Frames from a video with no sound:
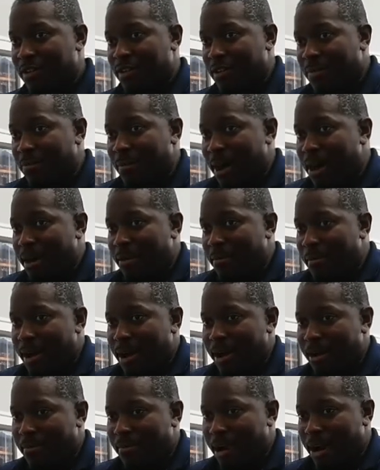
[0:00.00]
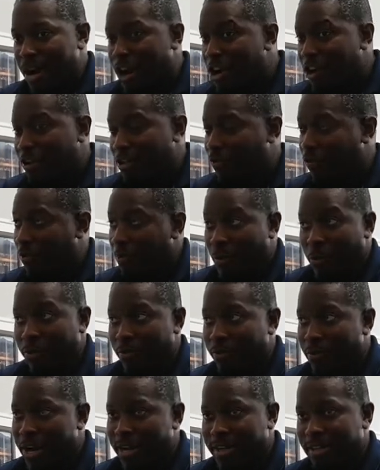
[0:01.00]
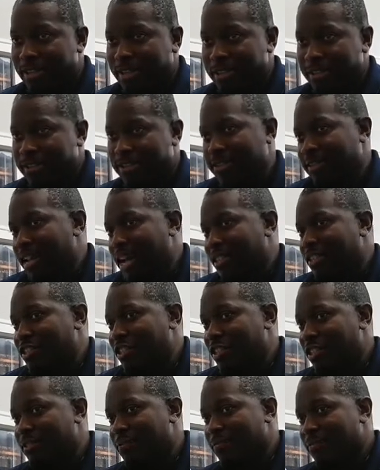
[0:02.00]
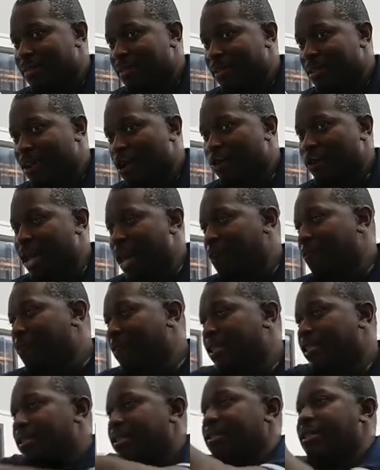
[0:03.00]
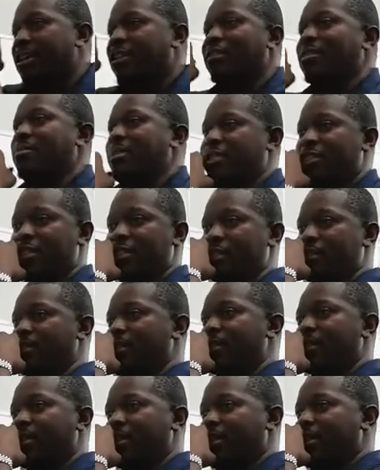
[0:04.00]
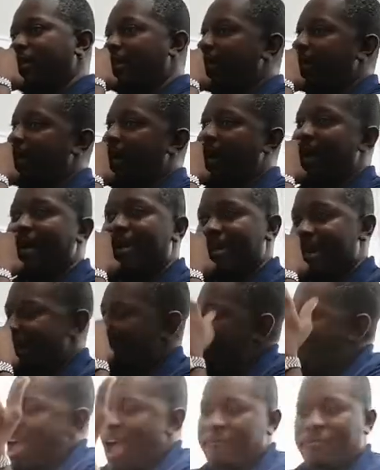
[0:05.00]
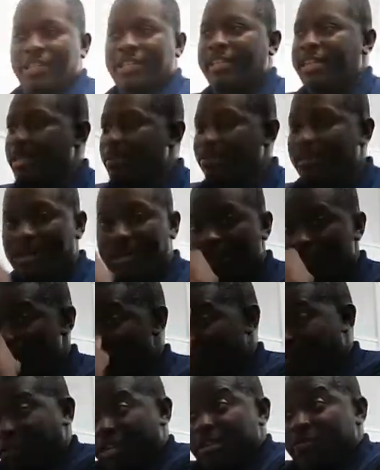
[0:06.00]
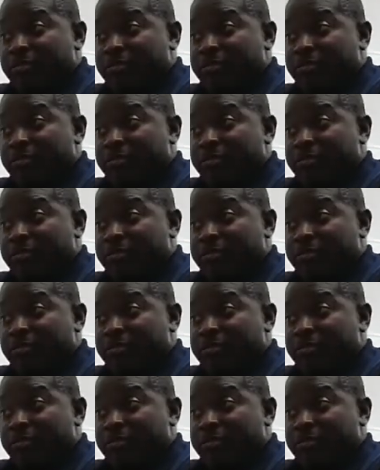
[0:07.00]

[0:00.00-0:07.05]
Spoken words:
my hunger from on a regular, because it's not just, okay, I figured this out, let me chill. You have to keep recreating You have to keep